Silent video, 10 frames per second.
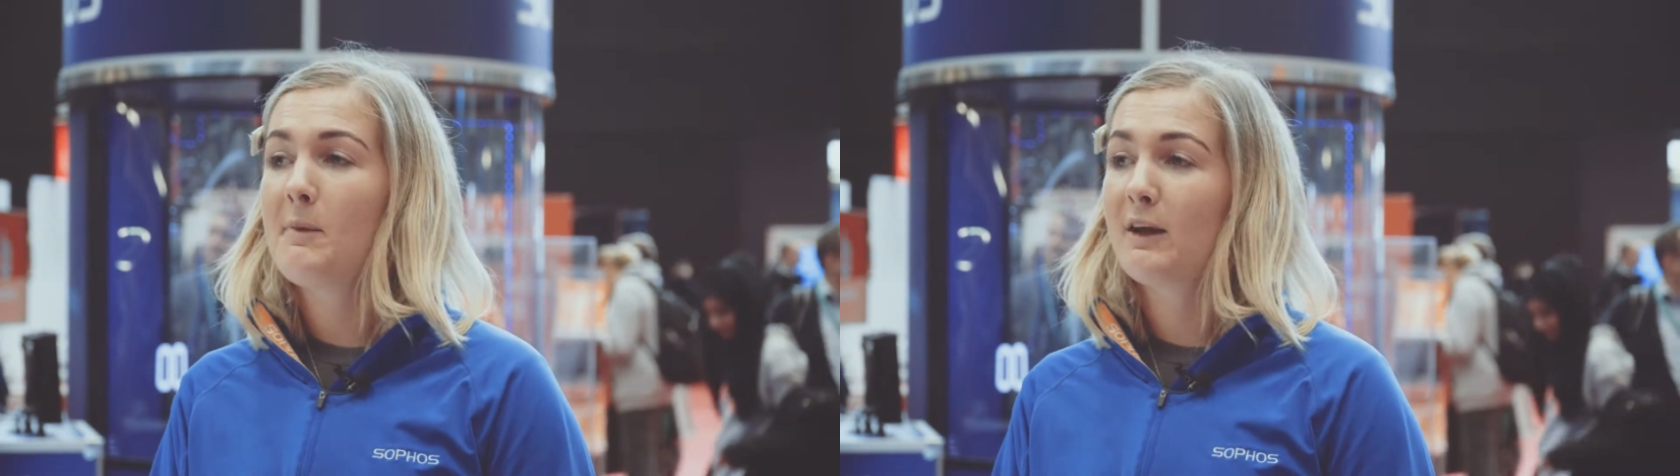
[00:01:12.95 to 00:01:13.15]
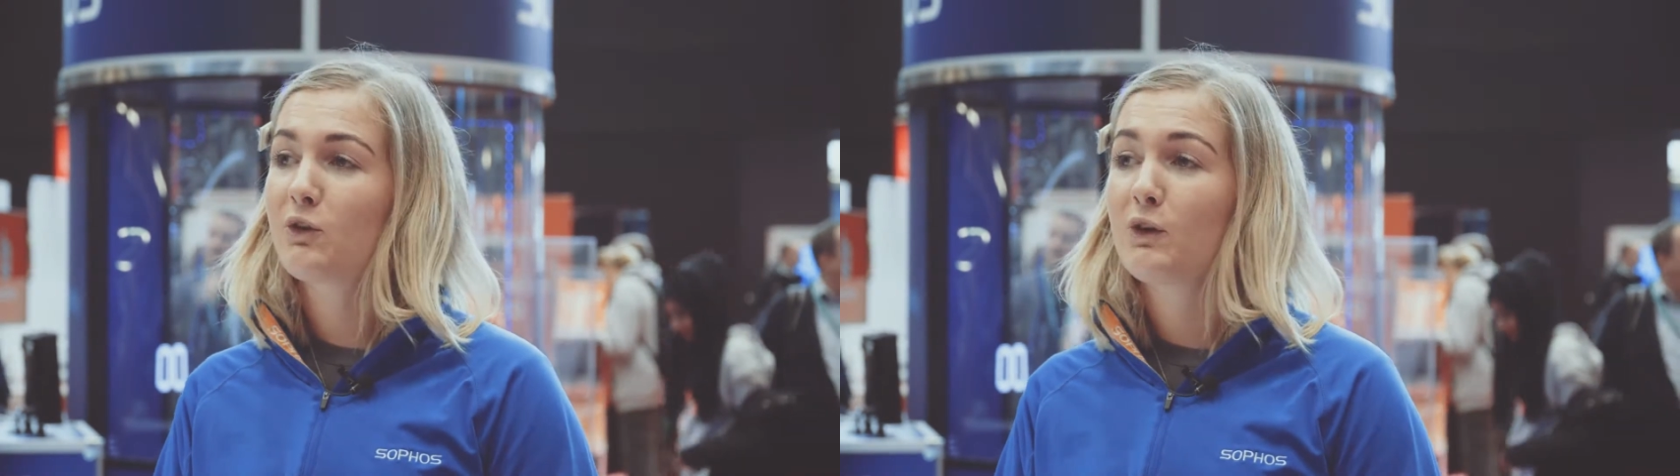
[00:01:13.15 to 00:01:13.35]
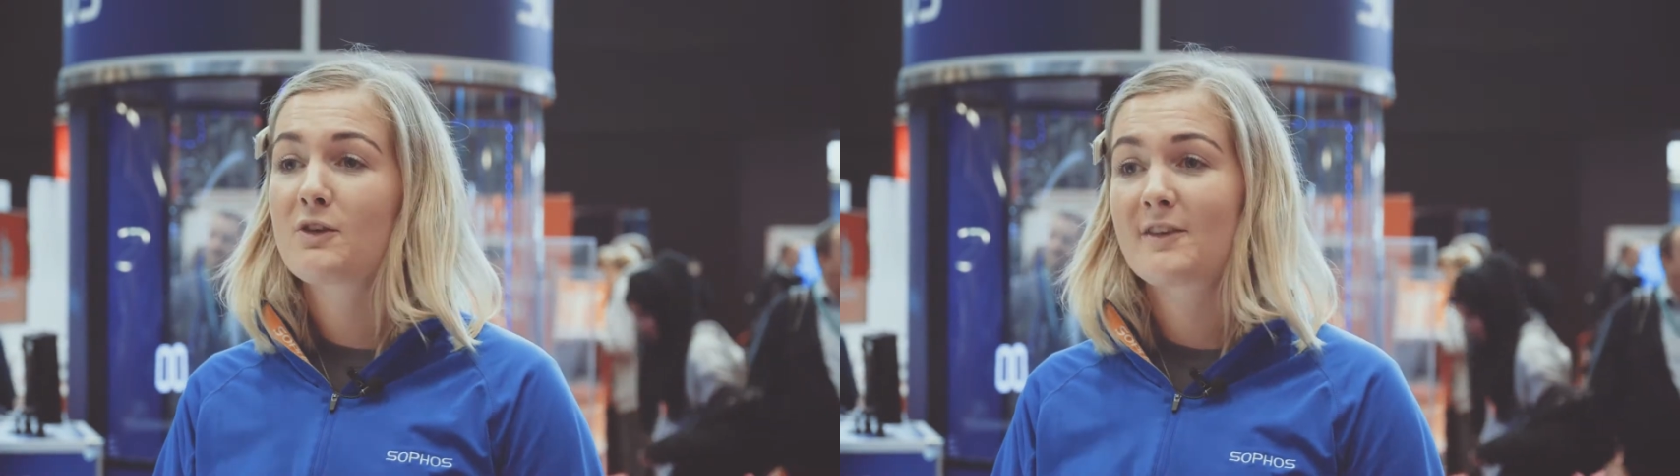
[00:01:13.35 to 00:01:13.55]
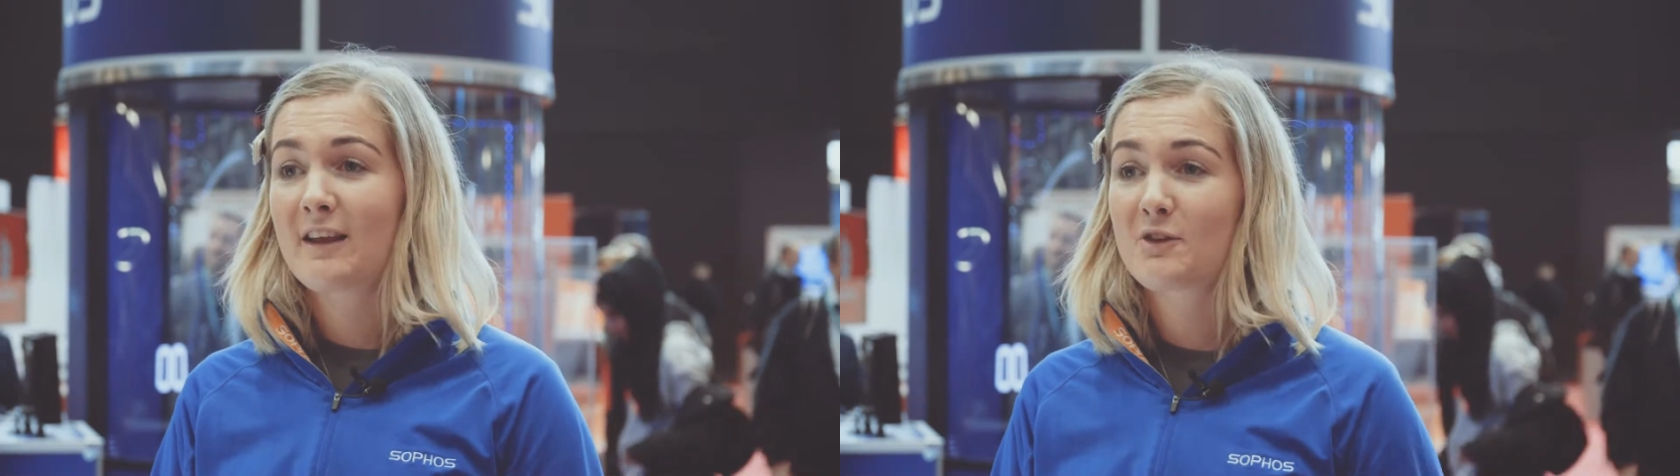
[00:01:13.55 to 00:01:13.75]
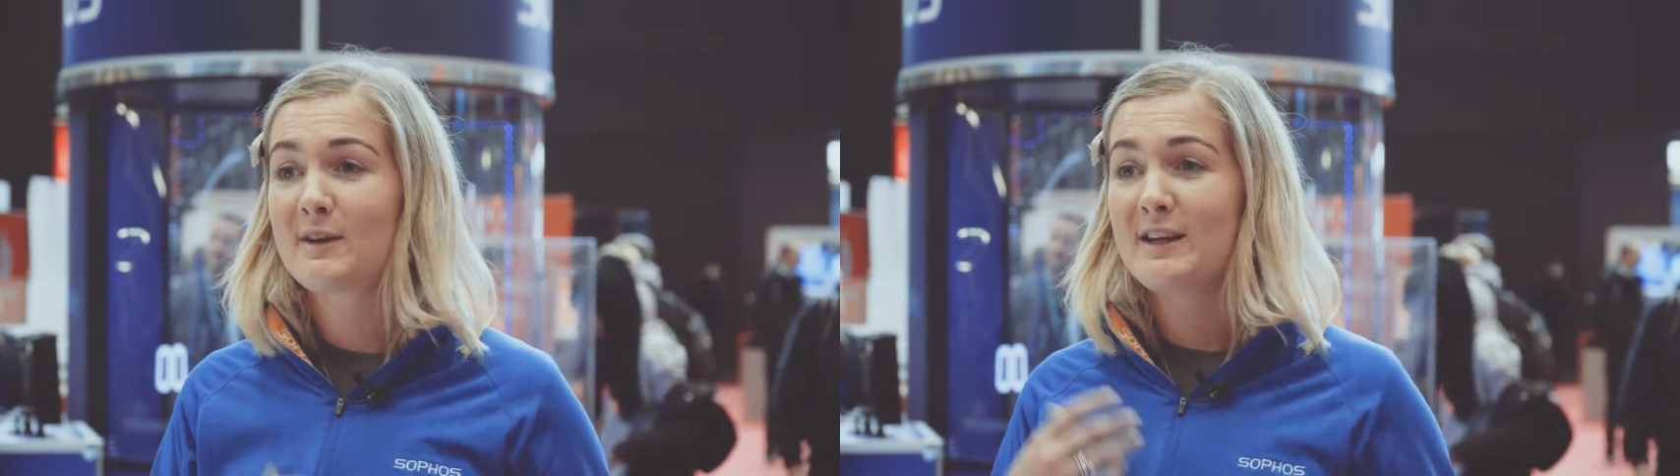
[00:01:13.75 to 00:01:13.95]
Make sure your
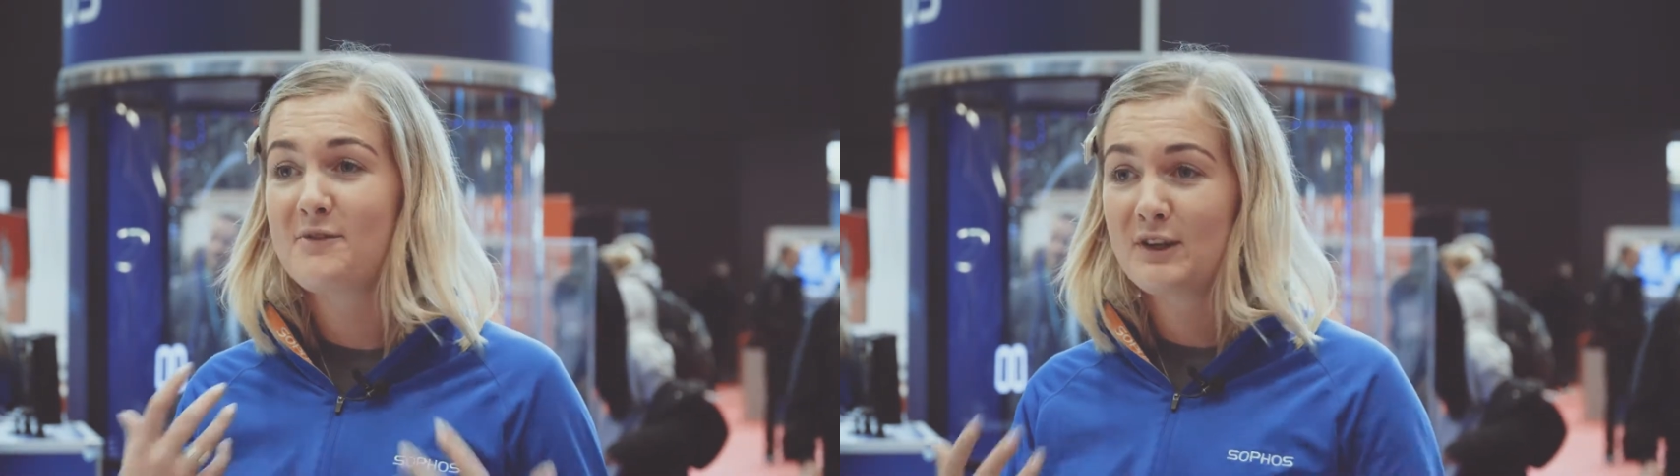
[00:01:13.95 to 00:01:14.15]
stand's really